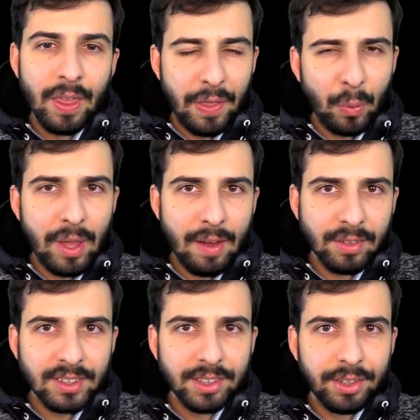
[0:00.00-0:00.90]
There we have
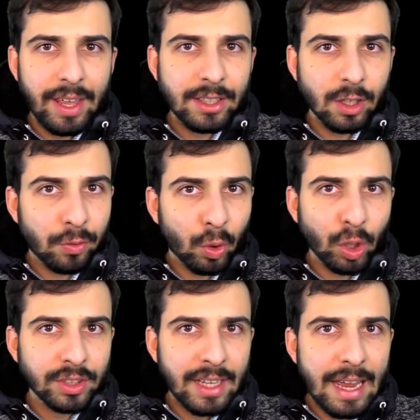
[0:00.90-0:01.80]
it. And of
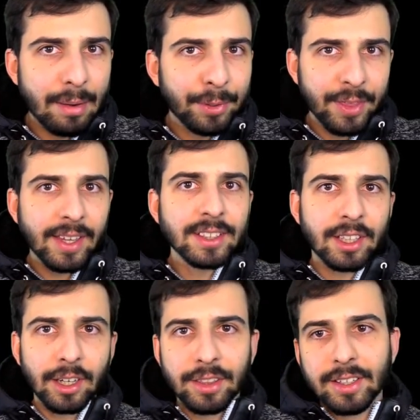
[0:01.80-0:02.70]
course, everything is
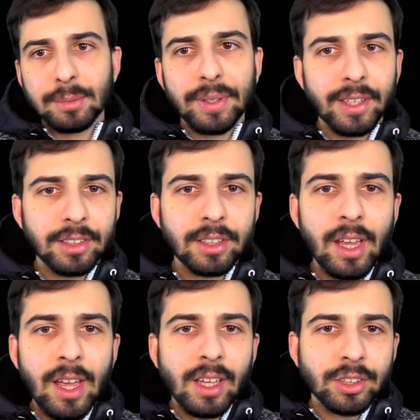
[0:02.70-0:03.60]
darkness because
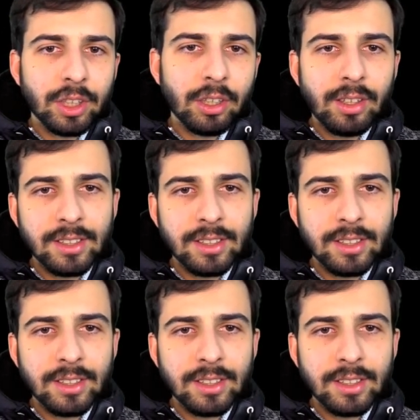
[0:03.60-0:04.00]
John is